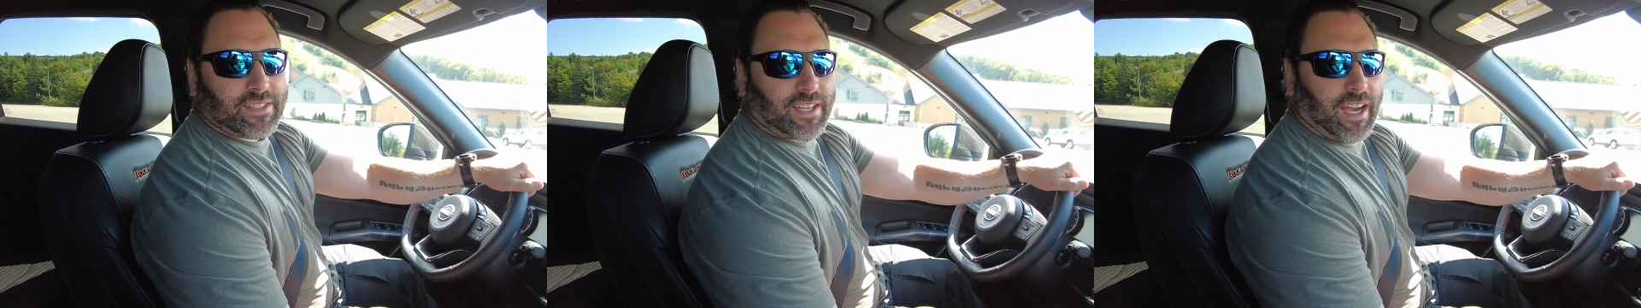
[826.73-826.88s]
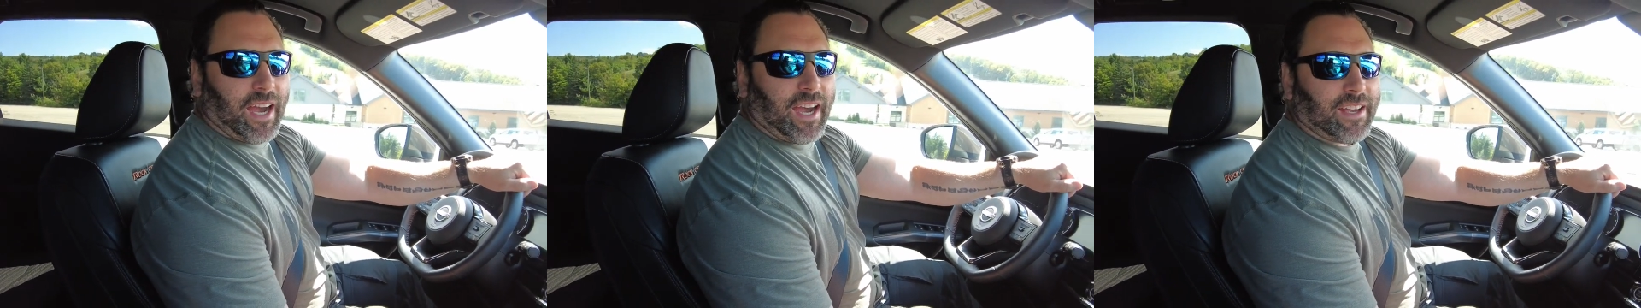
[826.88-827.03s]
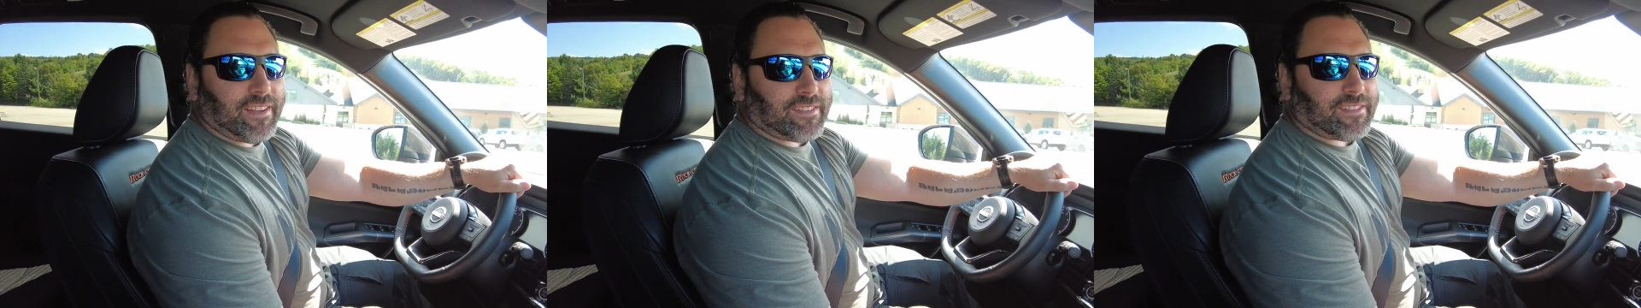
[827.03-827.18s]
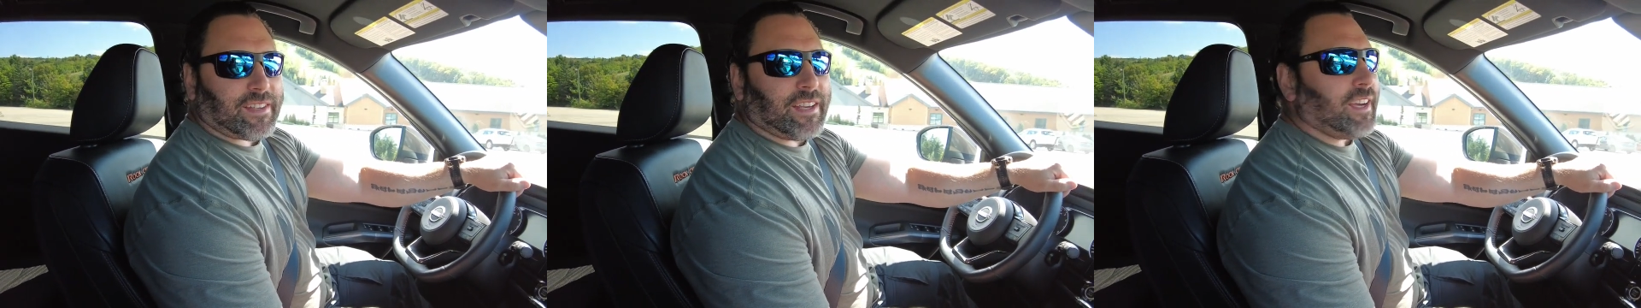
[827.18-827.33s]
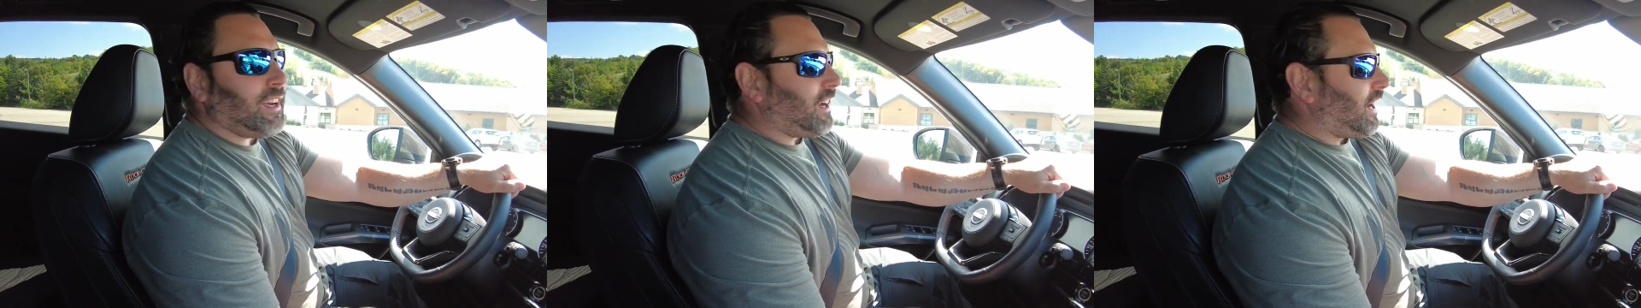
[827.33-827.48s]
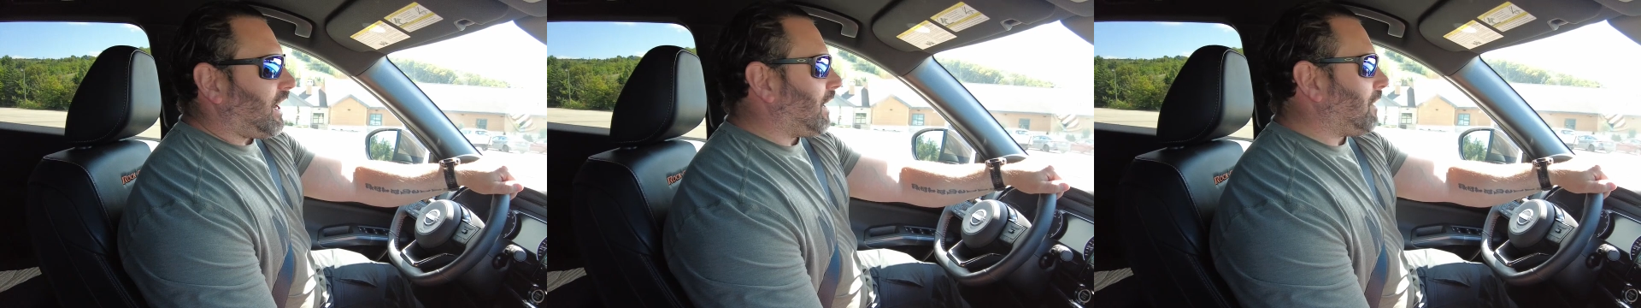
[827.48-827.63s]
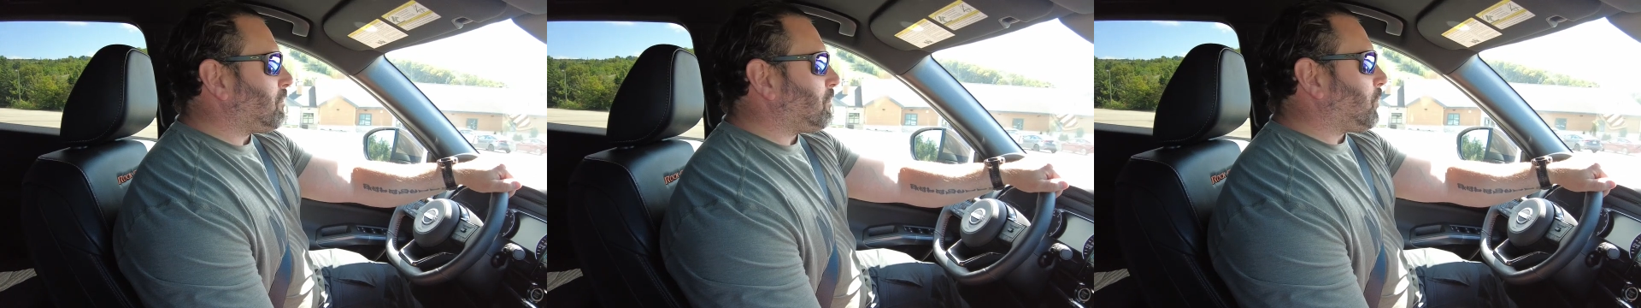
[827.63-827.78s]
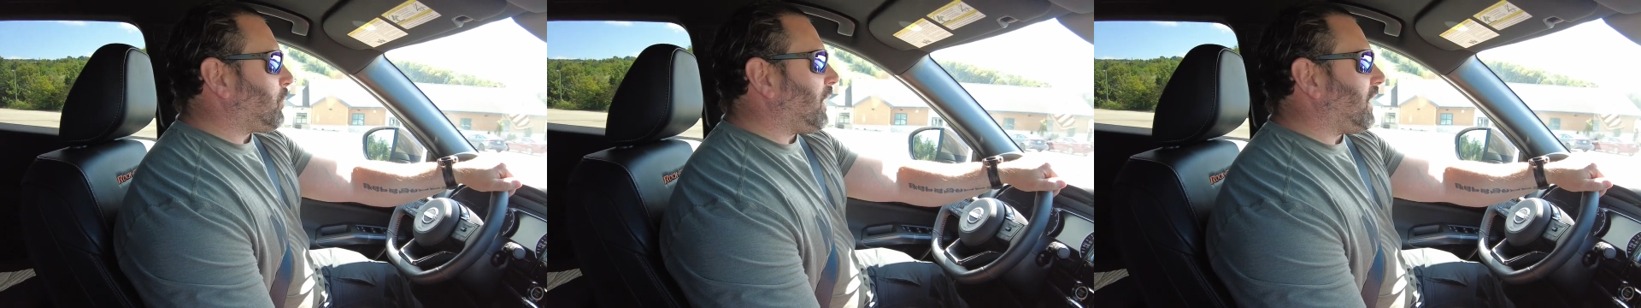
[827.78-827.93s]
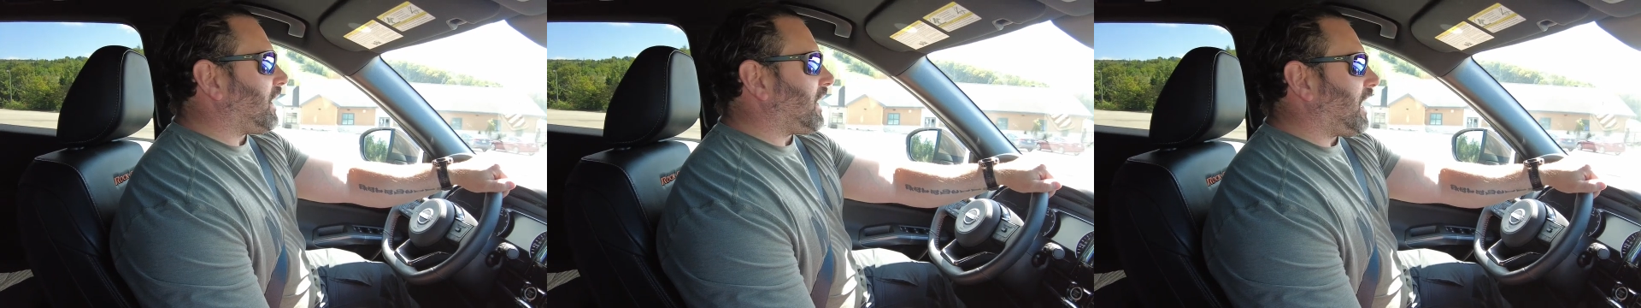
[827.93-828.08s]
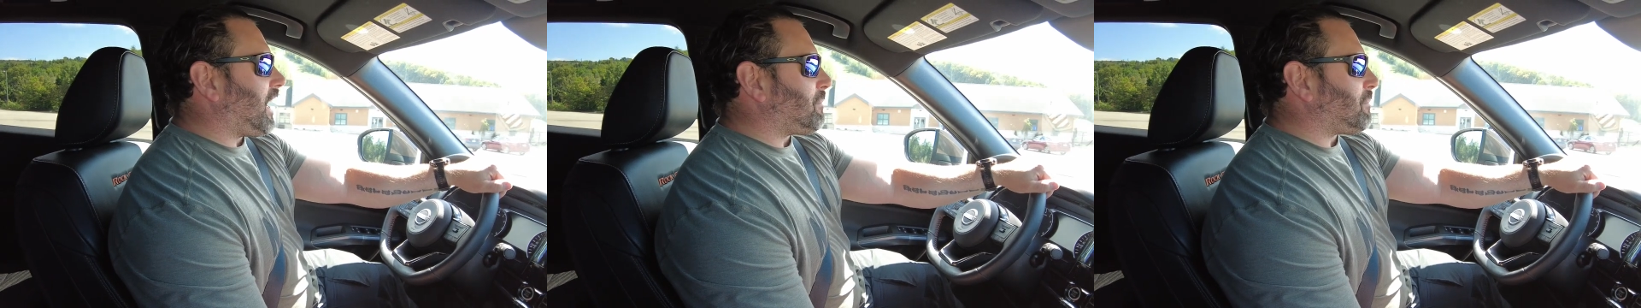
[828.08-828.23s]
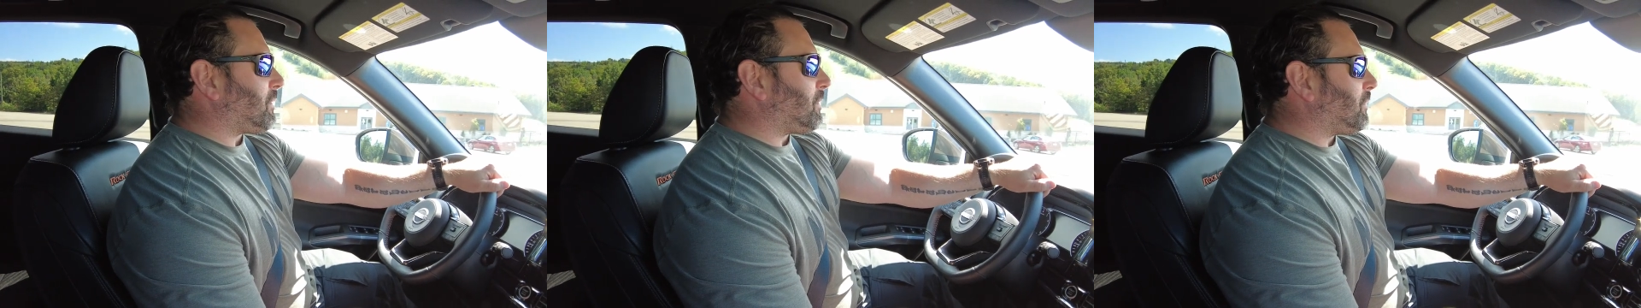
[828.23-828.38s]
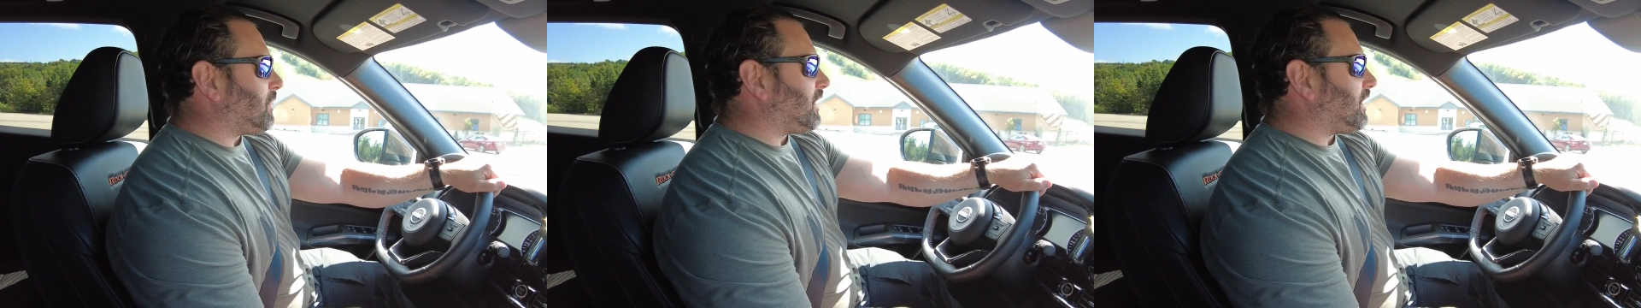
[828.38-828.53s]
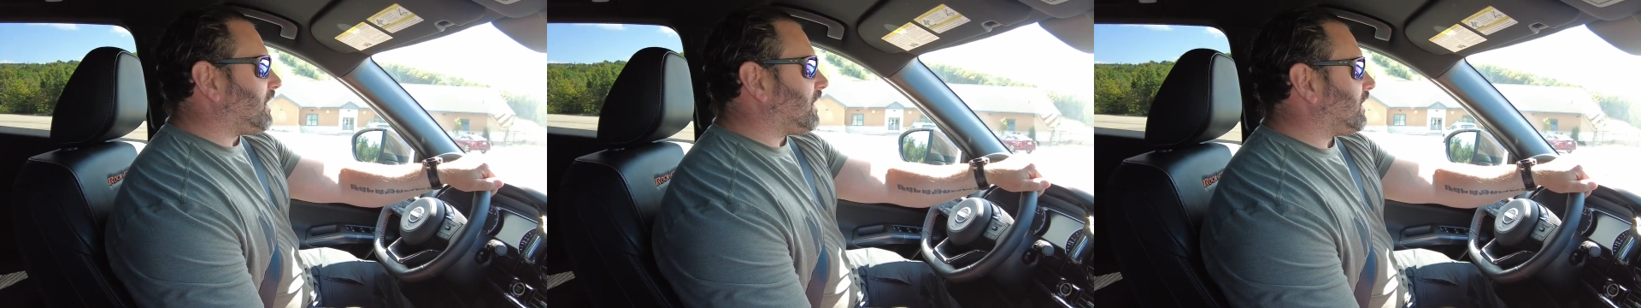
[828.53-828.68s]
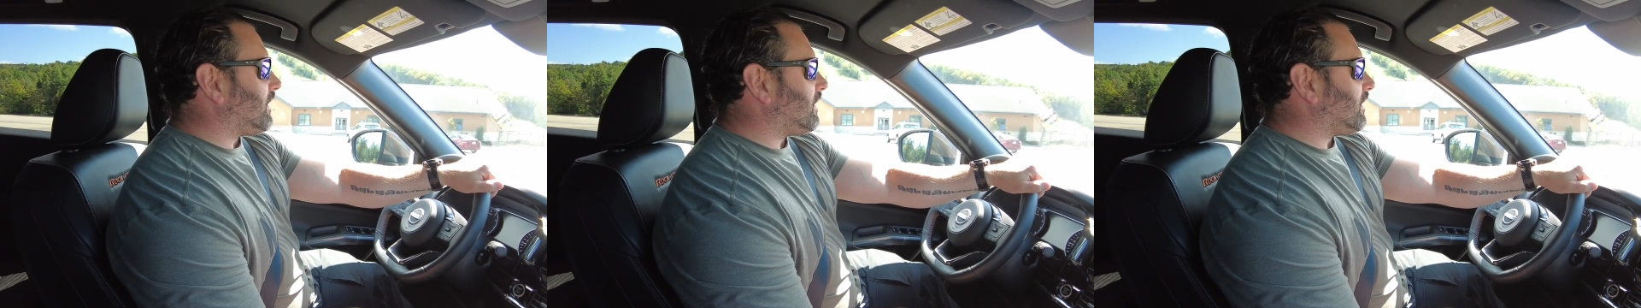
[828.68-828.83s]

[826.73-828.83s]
size, I'm quite happy with it.